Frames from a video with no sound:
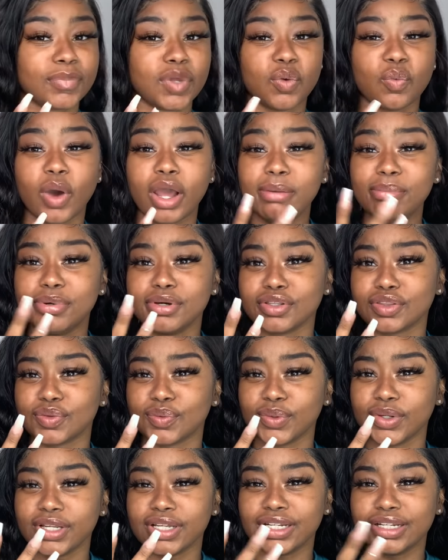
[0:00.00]
Why you put
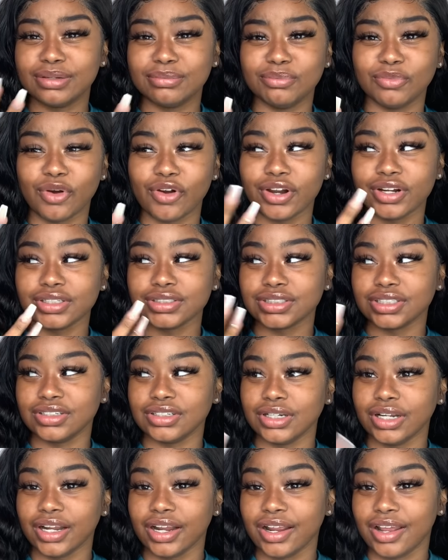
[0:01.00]
three of them words on
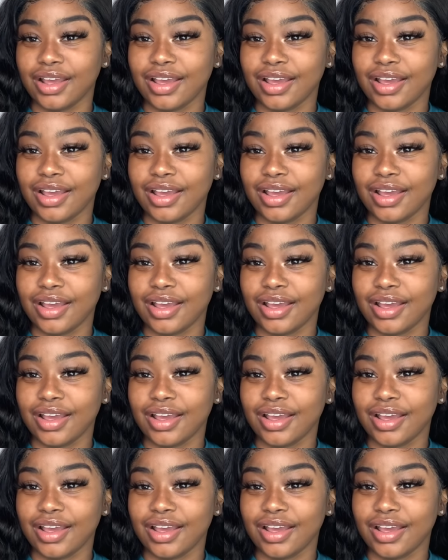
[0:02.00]
there?